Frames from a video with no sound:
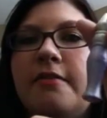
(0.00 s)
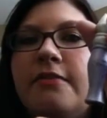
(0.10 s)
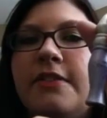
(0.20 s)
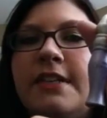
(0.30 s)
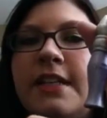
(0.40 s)

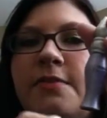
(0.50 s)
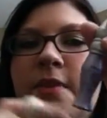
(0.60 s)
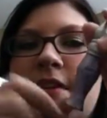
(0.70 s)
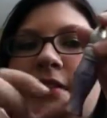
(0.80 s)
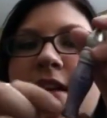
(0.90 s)
full-size
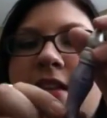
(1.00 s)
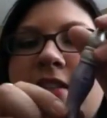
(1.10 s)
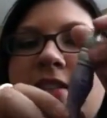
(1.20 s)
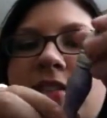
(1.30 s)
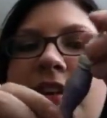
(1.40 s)
one
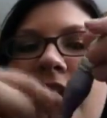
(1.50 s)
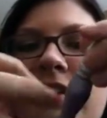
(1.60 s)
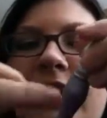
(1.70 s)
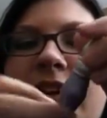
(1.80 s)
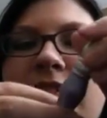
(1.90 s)
because
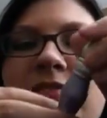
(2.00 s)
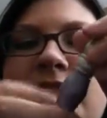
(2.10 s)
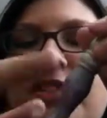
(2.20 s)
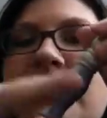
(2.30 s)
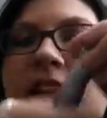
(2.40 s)
I
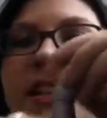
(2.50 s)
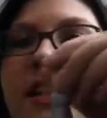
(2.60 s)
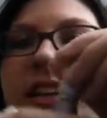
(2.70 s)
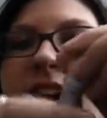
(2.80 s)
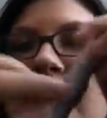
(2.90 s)
was too lazy
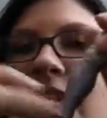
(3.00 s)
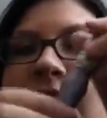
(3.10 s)
to cut it